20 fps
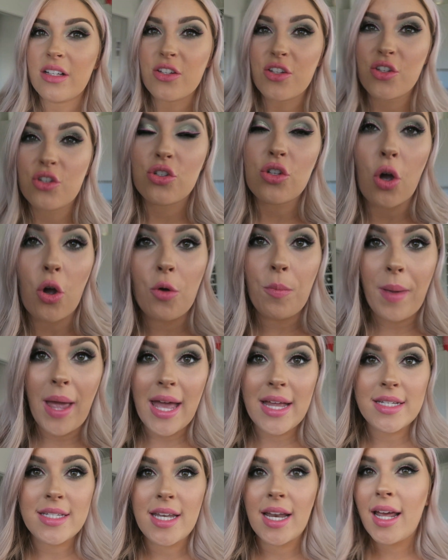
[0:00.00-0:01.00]
so
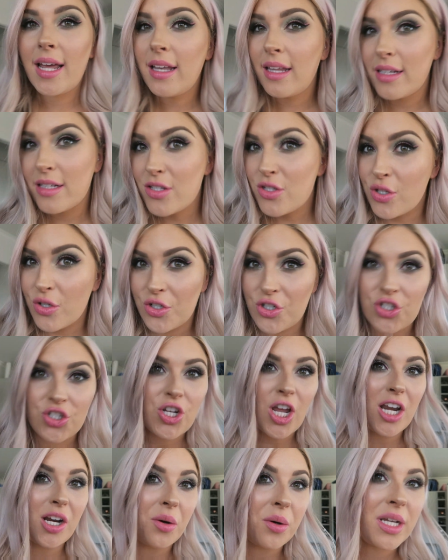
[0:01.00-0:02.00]
bad today like it's so
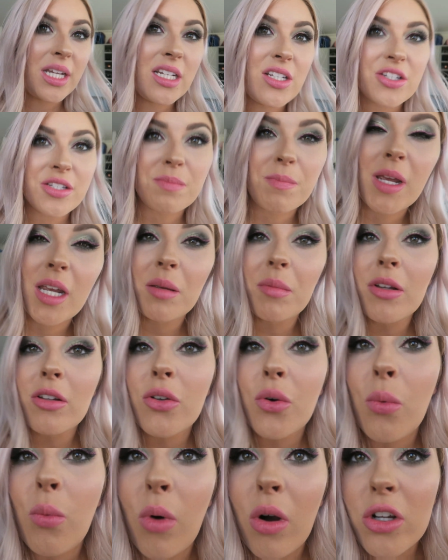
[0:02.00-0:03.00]
shadowy and just making me
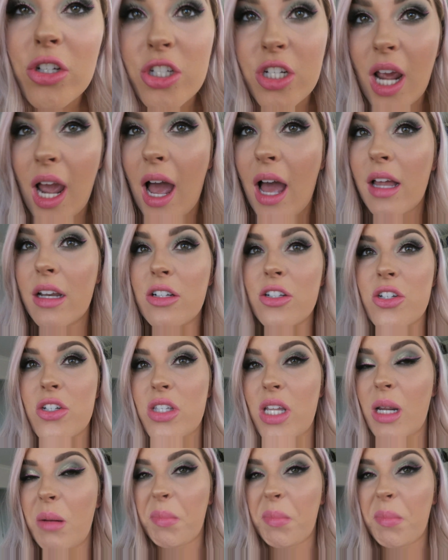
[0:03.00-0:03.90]
look all washed out and just